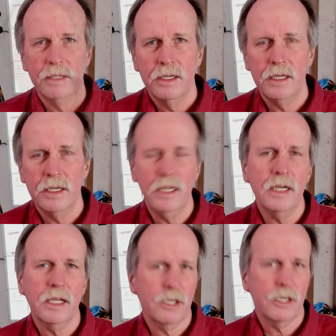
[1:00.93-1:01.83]
You need to
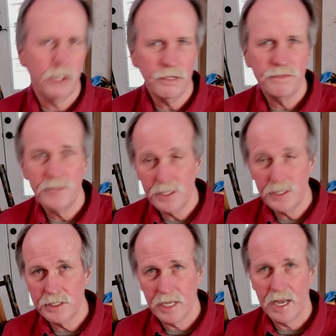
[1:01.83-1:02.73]
get a good field
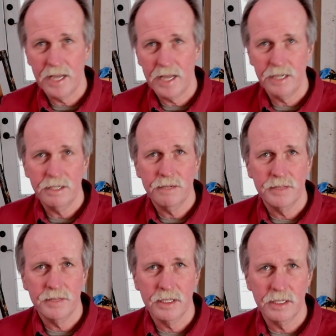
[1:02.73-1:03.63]
guide of
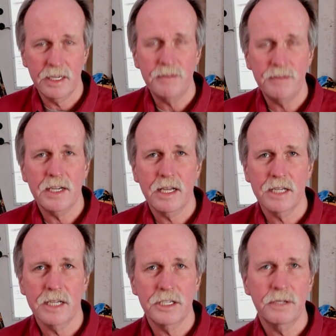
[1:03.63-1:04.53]
the evening
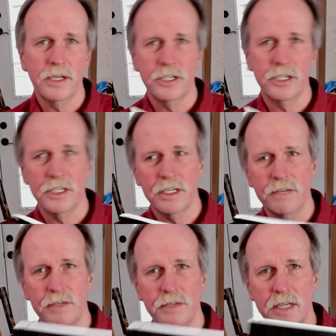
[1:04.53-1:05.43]
constellations at
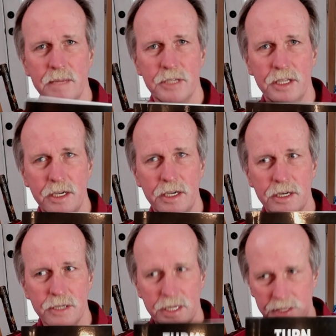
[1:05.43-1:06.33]
different times of the year,
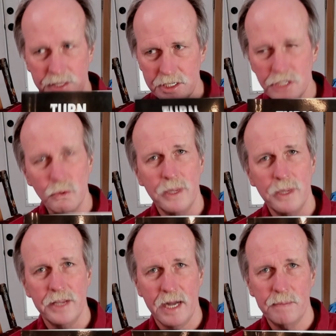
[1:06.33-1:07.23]
and this is one that
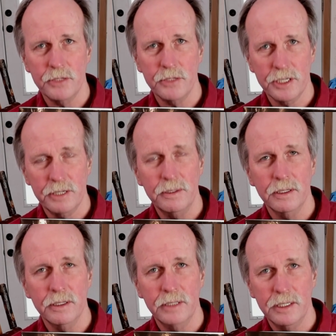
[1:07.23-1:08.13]
I
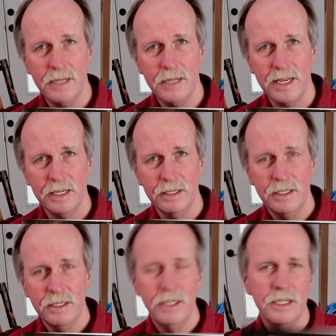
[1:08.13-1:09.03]
particularly like.
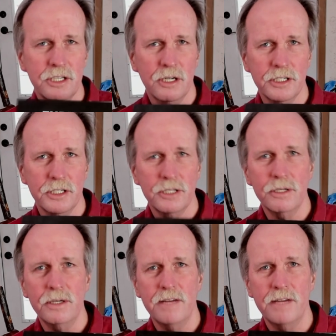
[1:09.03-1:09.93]
It's called Turn
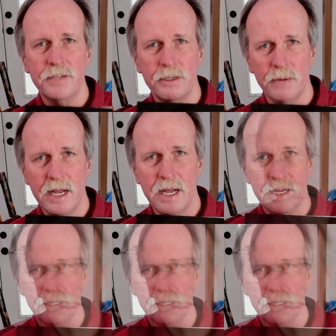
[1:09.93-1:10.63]
Left at Orion.